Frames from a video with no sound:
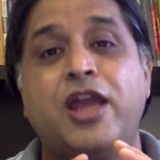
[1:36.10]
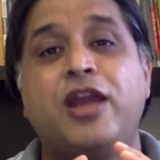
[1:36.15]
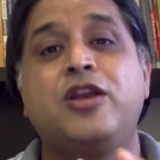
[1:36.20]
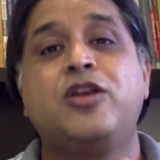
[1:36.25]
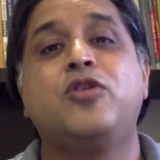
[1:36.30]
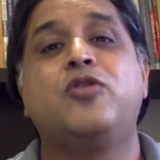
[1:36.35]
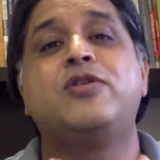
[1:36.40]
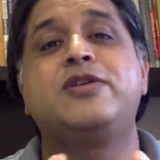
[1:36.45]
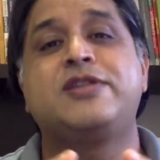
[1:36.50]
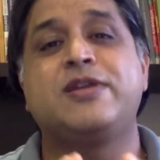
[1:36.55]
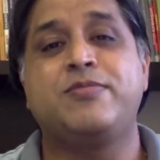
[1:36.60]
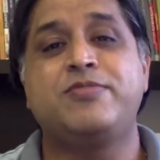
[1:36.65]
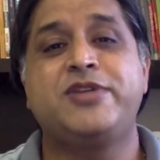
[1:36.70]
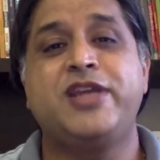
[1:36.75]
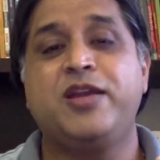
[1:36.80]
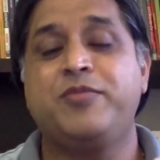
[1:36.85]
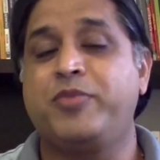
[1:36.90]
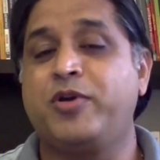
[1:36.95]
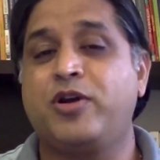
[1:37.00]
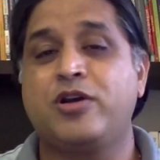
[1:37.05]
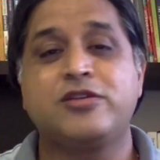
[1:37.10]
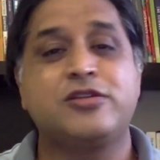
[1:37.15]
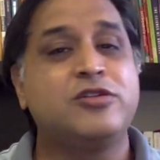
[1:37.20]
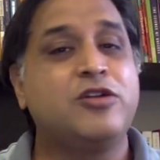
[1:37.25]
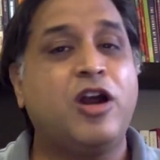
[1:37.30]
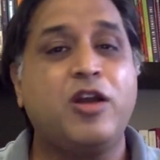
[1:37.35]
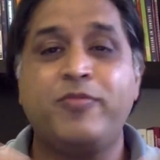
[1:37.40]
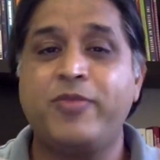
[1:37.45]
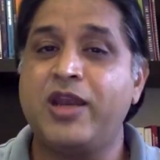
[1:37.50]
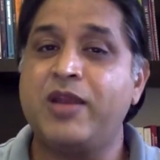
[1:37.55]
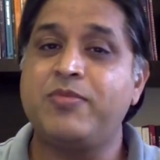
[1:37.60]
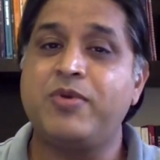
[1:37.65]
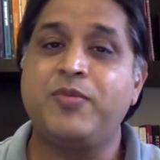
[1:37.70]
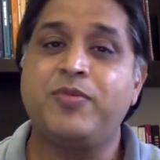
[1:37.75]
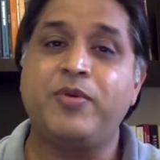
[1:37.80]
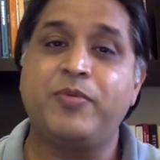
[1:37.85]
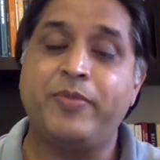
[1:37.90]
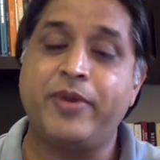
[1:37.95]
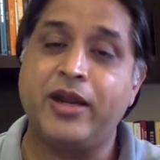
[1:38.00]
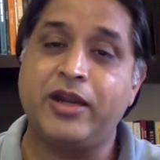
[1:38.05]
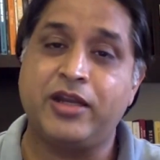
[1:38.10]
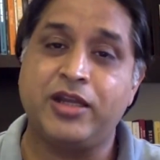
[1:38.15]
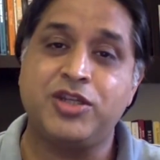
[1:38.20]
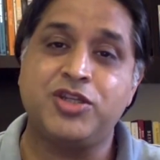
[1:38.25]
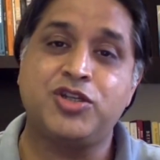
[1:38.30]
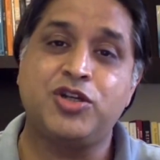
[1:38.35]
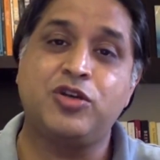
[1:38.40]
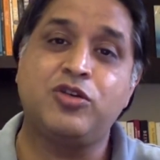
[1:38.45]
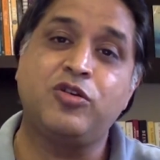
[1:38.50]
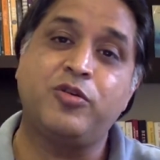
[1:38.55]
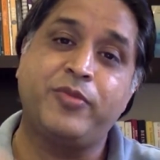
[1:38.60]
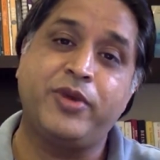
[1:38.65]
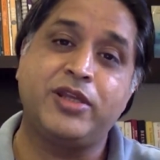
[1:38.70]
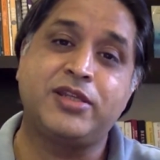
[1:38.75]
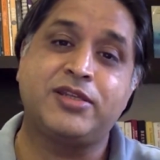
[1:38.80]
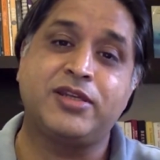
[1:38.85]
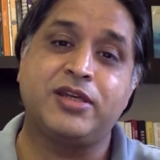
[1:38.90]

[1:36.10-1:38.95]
ignored subject, because not many people pay attention to image